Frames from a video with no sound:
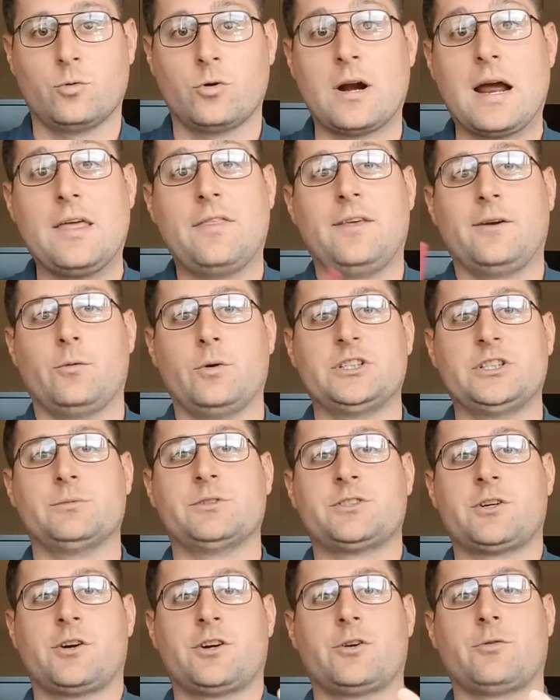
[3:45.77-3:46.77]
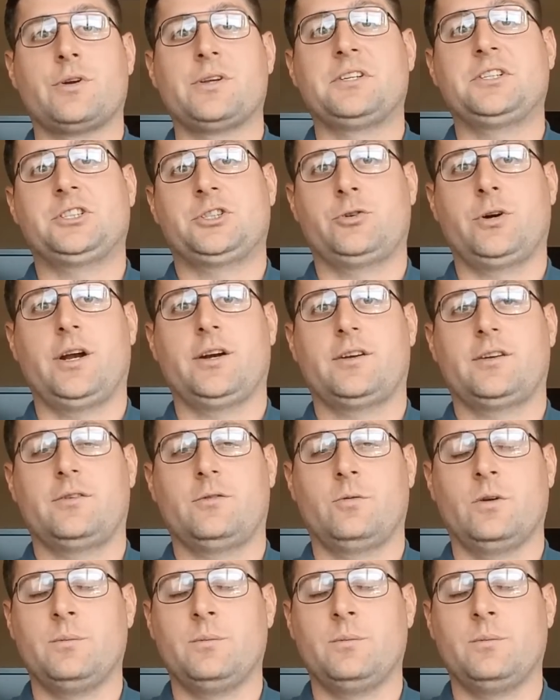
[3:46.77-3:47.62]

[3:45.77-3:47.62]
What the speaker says: where I think we should start to restrict.